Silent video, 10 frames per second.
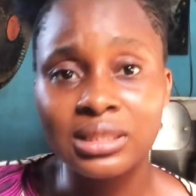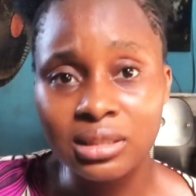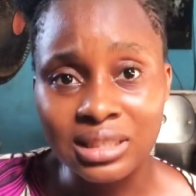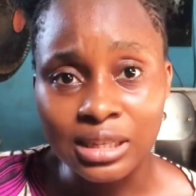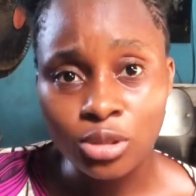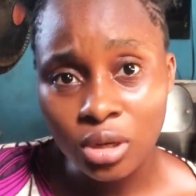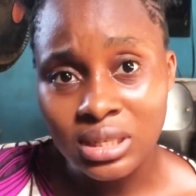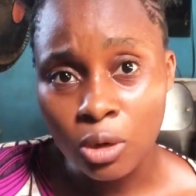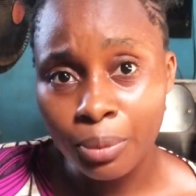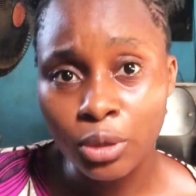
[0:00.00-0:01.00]
Their thoughts
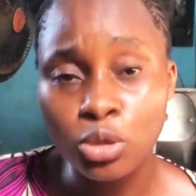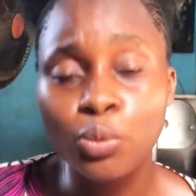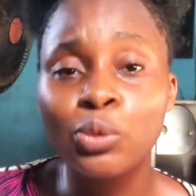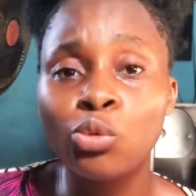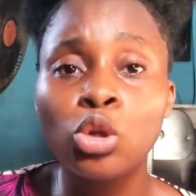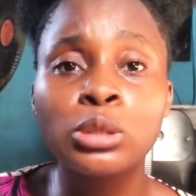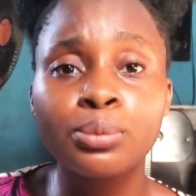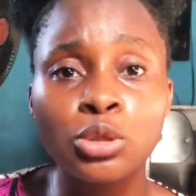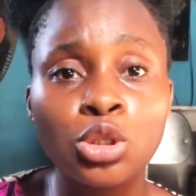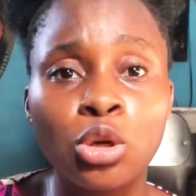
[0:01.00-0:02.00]
and opinions will not
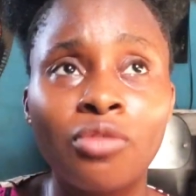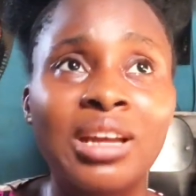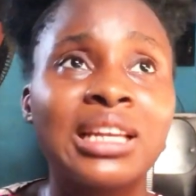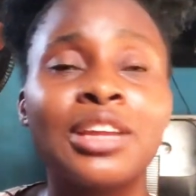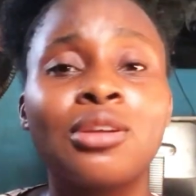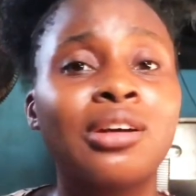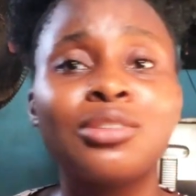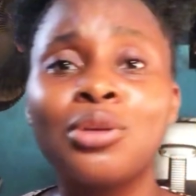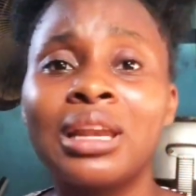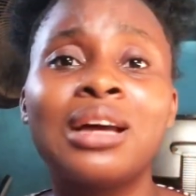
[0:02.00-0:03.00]
push you up, and then
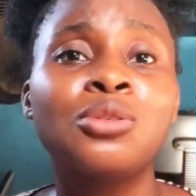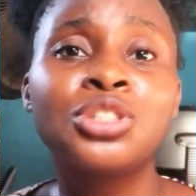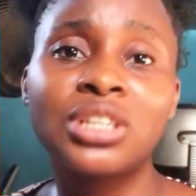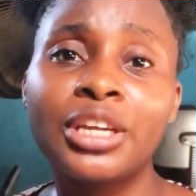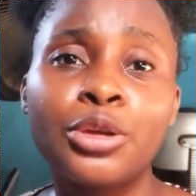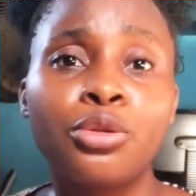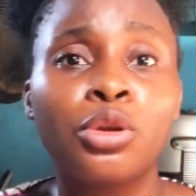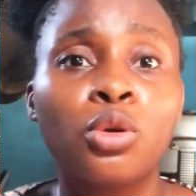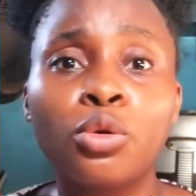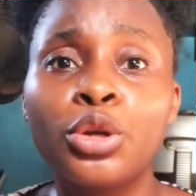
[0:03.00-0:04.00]
you are now shaking. You
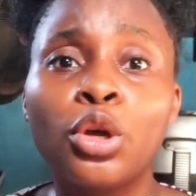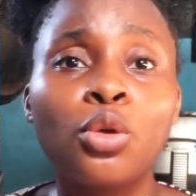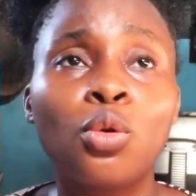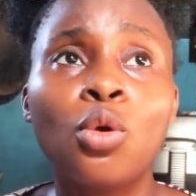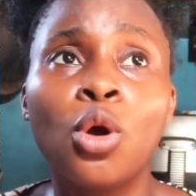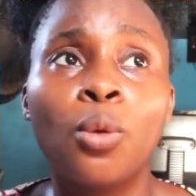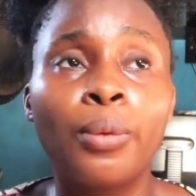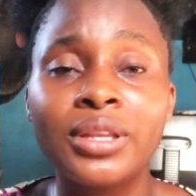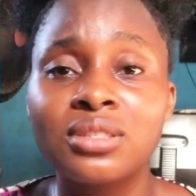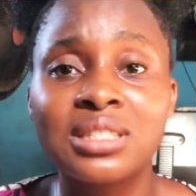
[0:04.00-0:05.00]
don't know
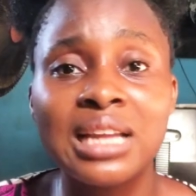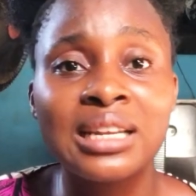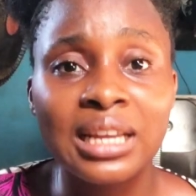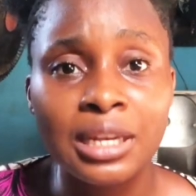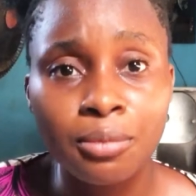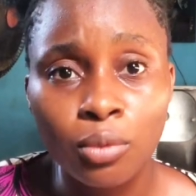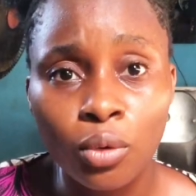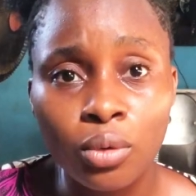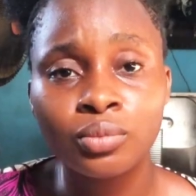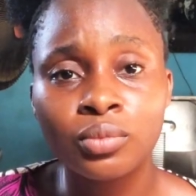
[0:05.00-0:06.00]
where to stand
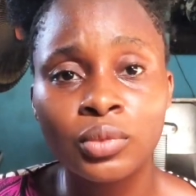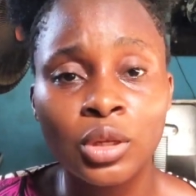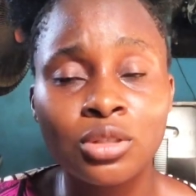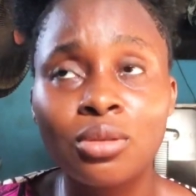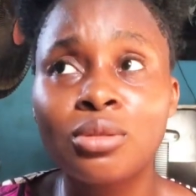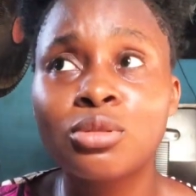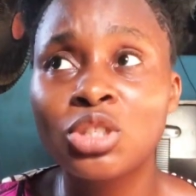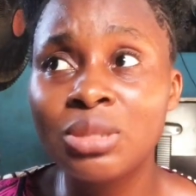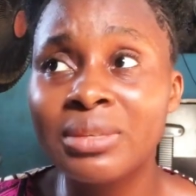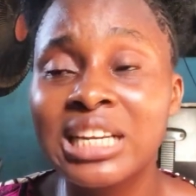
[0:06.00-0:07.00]
anymore. So
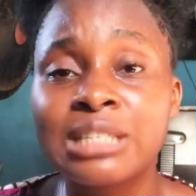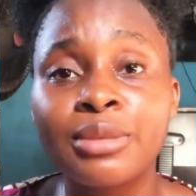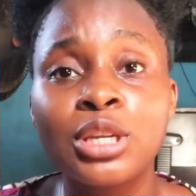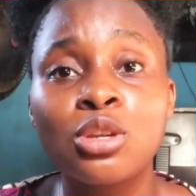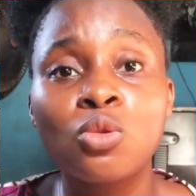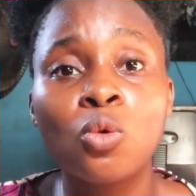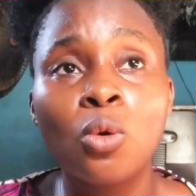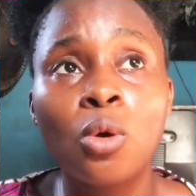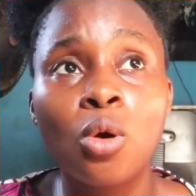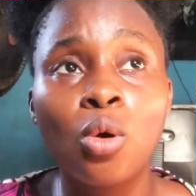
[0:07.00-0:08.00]
social media is making you
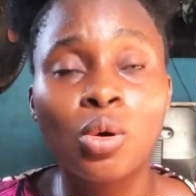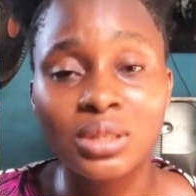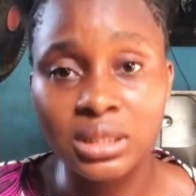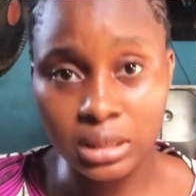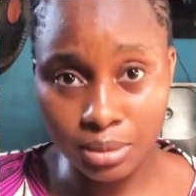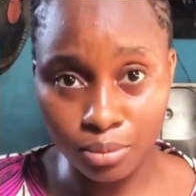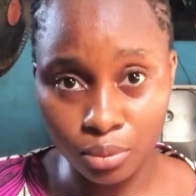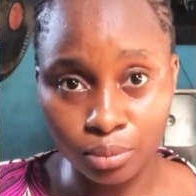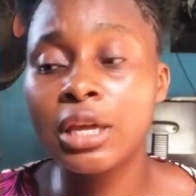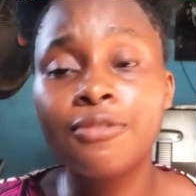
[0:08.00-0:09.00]

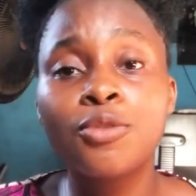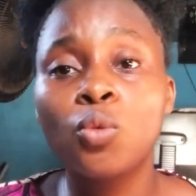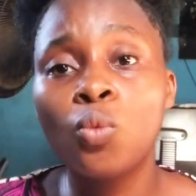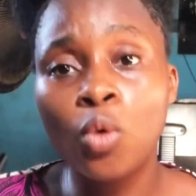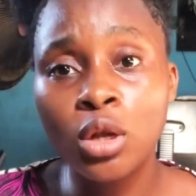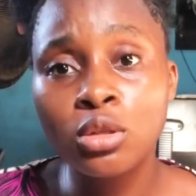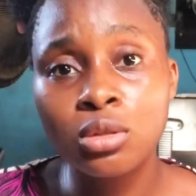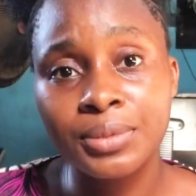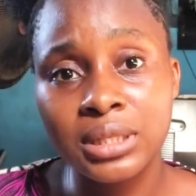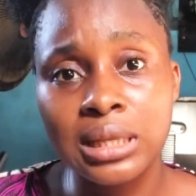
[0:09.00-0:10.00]
unstable. If you want
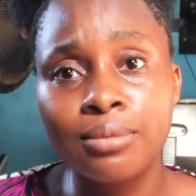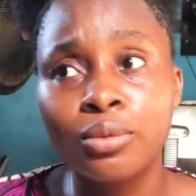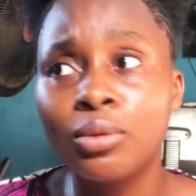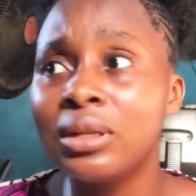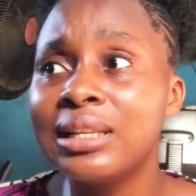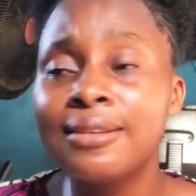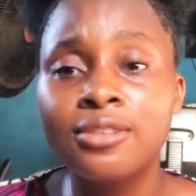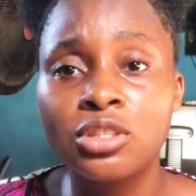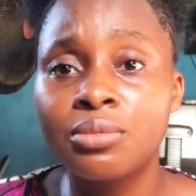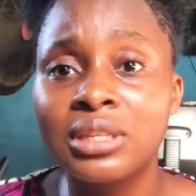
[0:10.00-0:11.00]
to be stable, leave
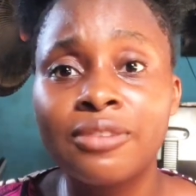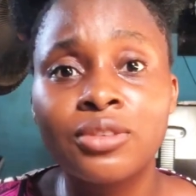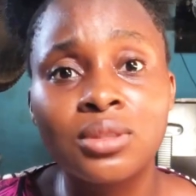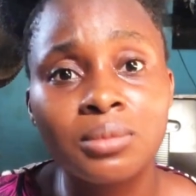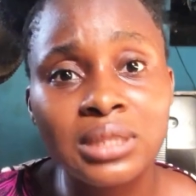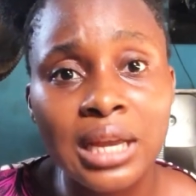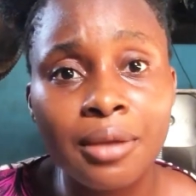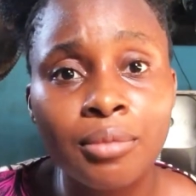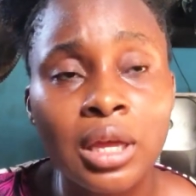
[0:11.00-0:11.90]
social media for some time.